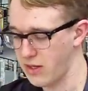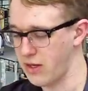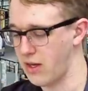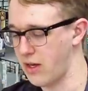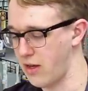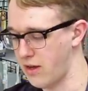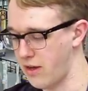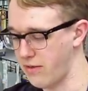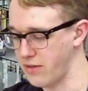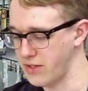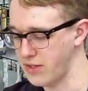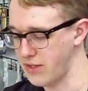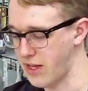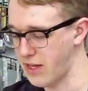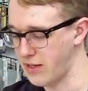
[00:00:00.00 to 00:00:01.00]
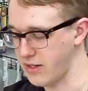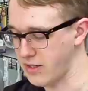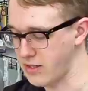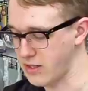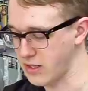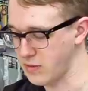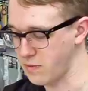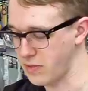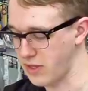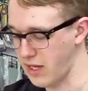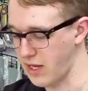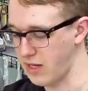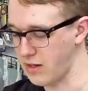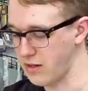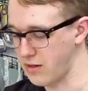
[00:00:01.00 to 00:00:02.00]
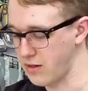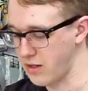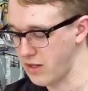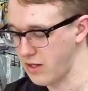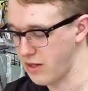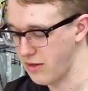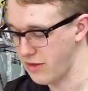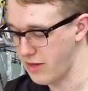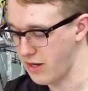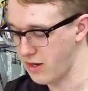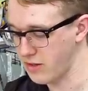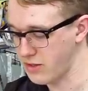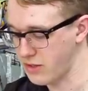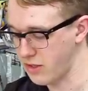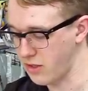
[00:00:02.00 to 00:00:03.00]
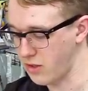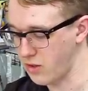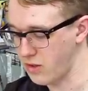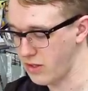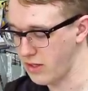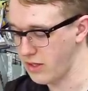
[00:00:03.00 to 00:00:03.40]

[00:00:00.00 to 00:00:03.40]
Uh, obviously that is just plain there, so